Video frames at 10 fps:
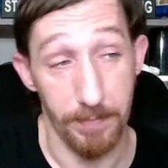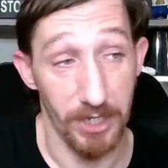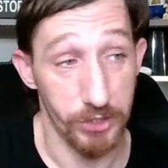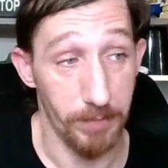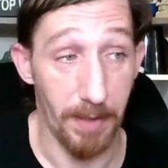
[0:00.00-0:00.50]
I'm
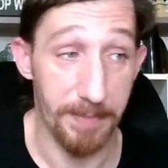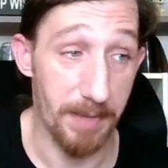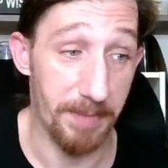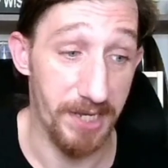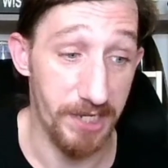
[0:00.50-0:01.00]
not sure about
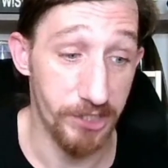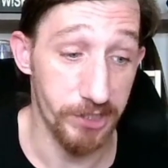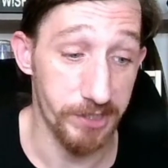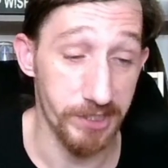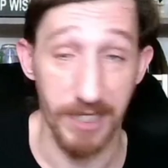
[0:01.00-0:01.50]
Batman
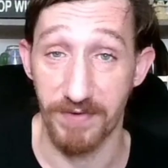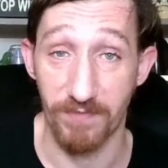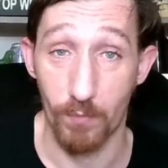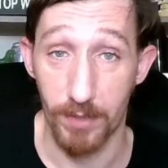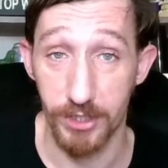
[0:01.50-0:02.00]
Ninja because I've
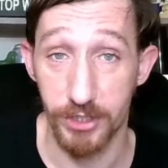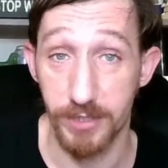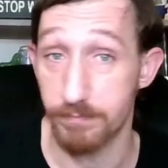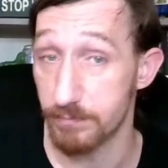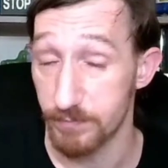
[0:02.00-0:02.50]
never watched
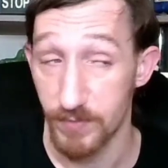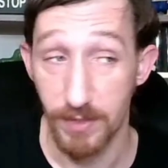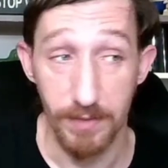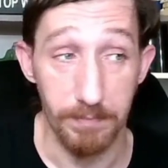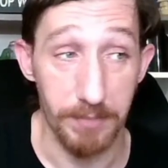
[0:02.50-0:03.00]
it,
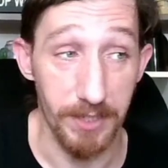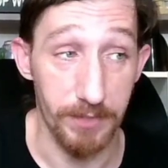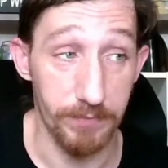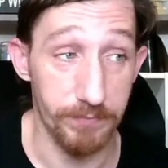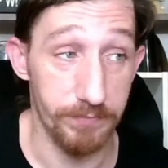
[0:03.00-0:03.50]

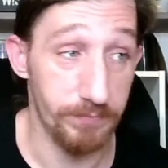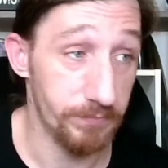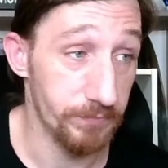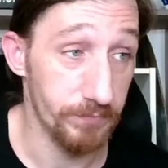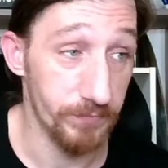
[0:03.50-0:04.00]
but
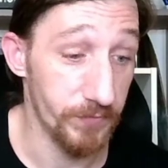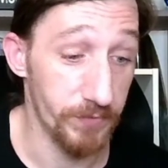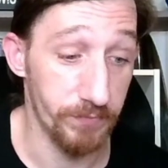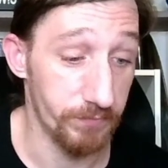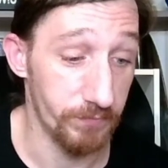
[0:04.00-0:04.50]

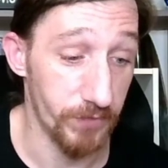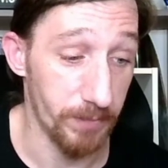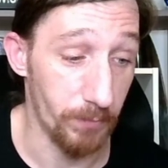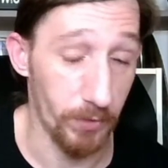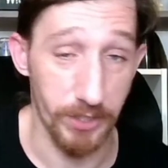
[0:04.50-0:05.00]

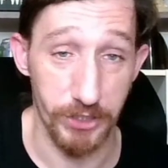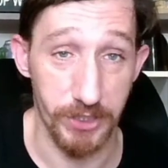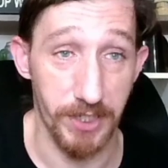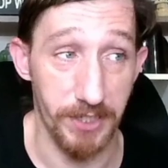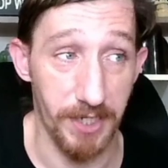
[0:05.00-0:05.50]
Rick and Morty
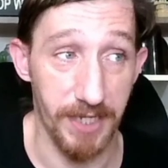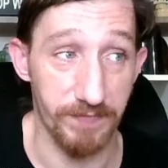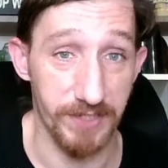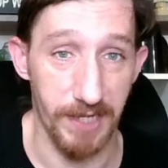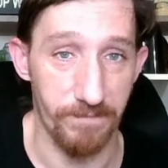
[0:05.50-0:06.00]
just did not
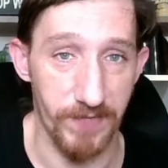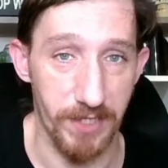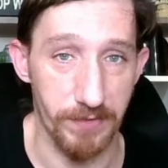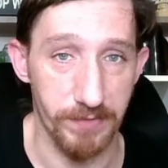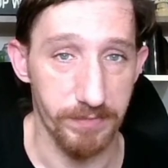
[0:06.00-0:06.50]
have the same
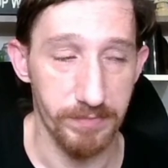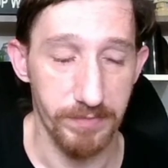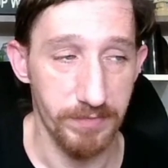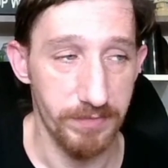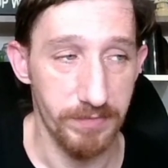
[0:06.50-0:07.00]
feel.
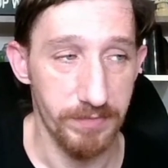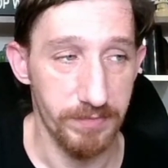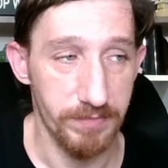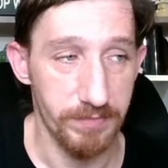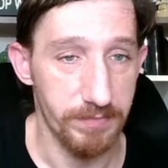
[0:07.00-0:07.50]

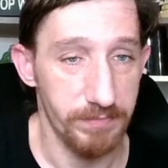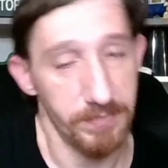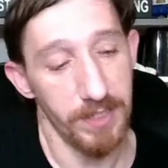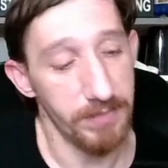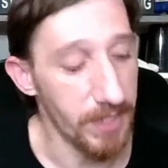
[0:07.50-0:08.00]

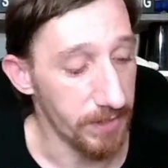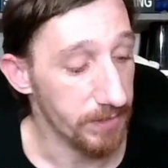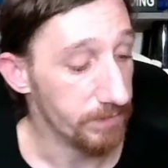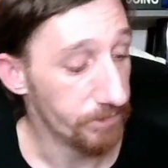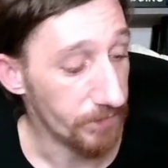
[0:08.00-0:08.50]
But
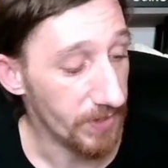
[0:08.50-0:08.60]
hey,